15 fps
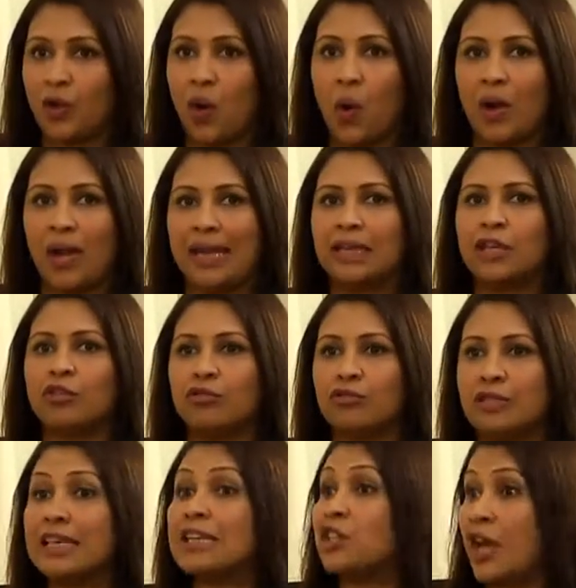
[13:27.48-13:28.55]
or like, you
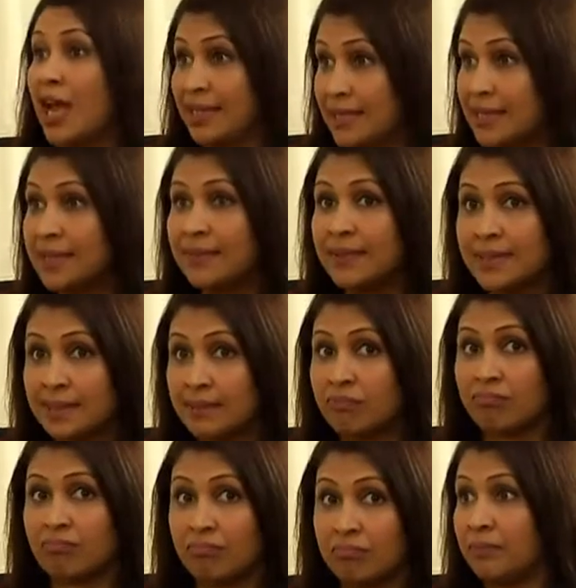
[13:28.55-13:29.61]
say shared services,
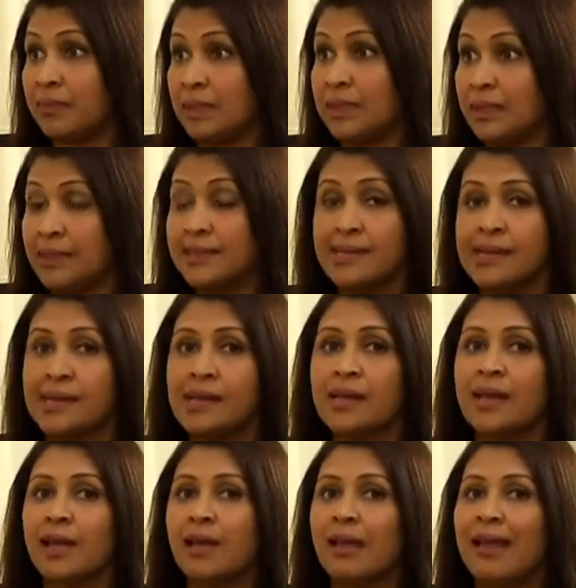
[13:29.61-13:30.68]

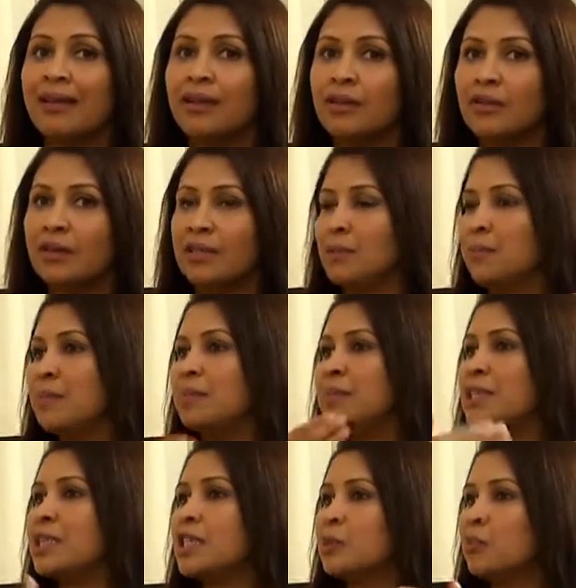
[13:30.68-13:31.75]
like, this
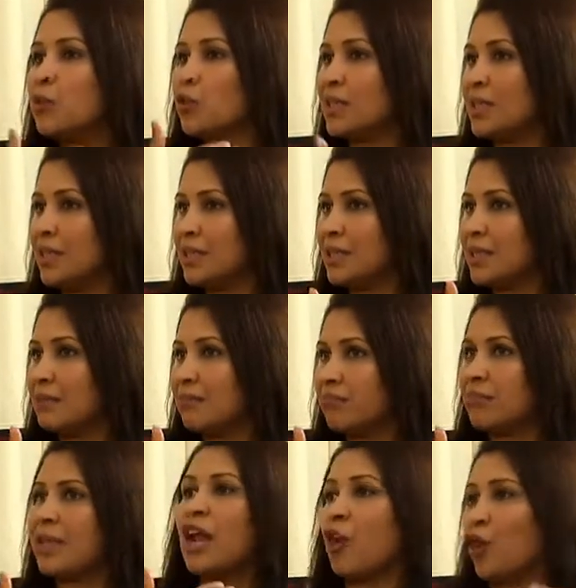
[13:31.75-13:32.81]
business process
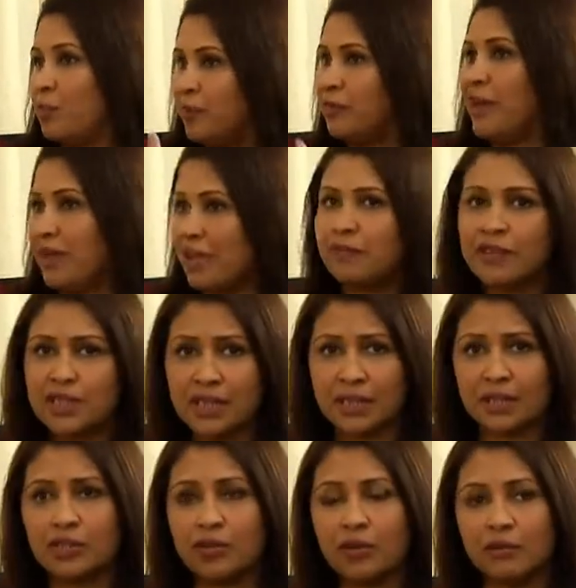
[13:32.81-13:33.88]
cannot be very
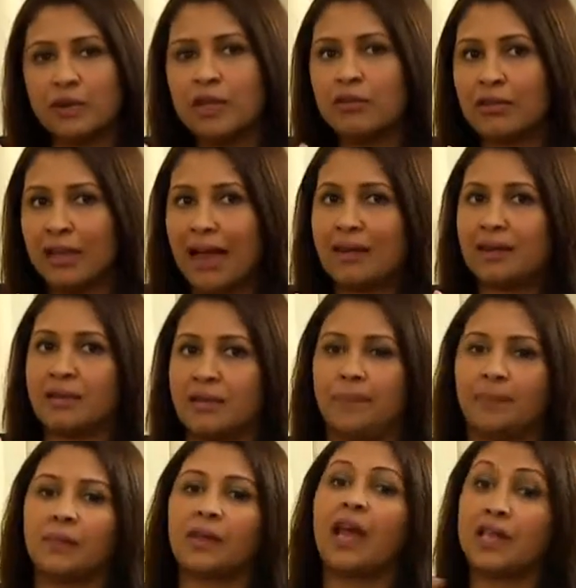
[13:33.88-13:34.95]
efficient. So we look at
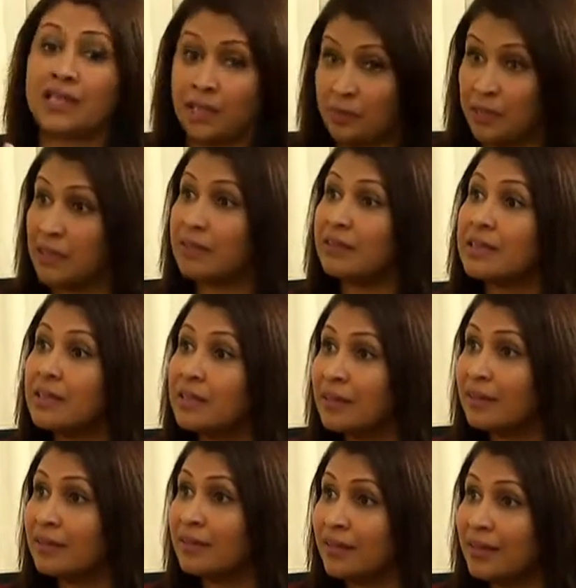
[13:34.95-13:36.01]
customer
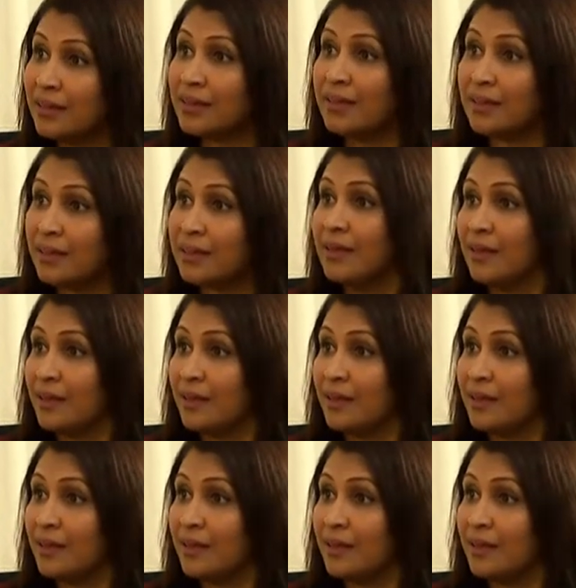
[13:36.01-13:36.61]
critical